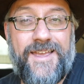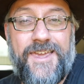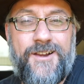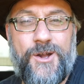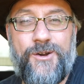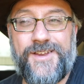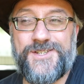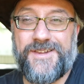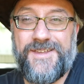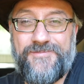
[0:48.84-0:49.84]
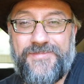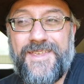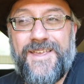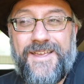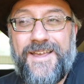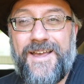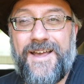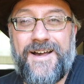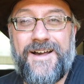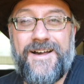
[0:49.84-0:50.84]
It'll go eventually.
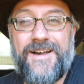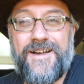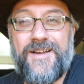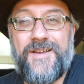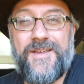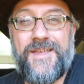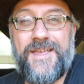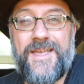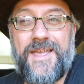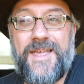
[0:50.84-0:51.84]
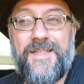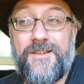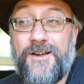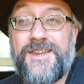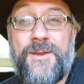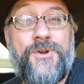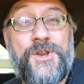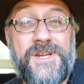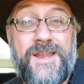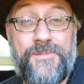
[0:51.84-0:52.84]
Lockdown
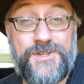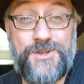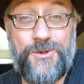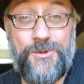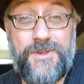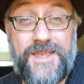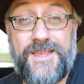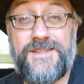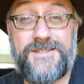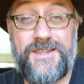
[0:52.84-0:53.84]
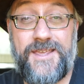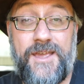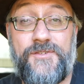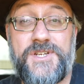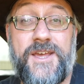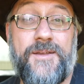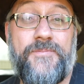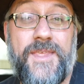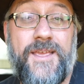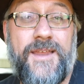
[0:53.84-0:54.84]
project number 2 is the FJ.
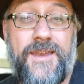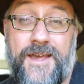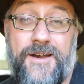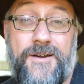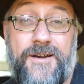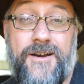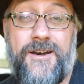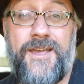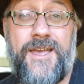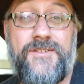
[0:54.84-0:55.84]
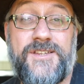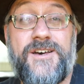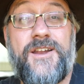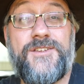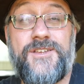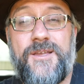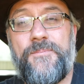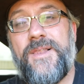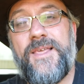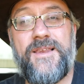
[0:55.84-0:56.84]
Now I have decided to
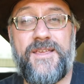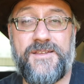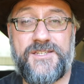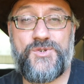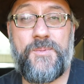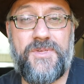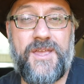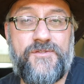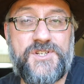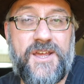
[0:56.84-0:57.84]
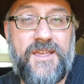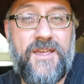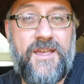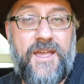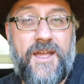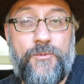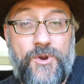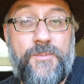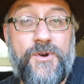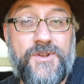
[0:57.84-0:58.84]
completely strip the FJ and
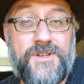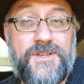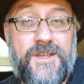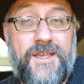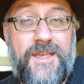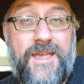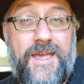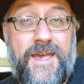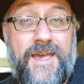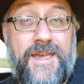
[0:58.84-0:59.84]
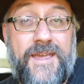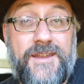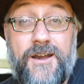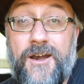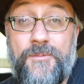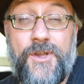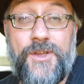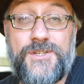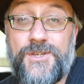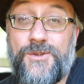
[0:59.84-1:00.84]
rebuild it, and I'm
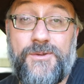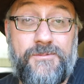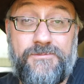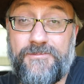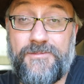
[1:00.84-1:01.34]
going to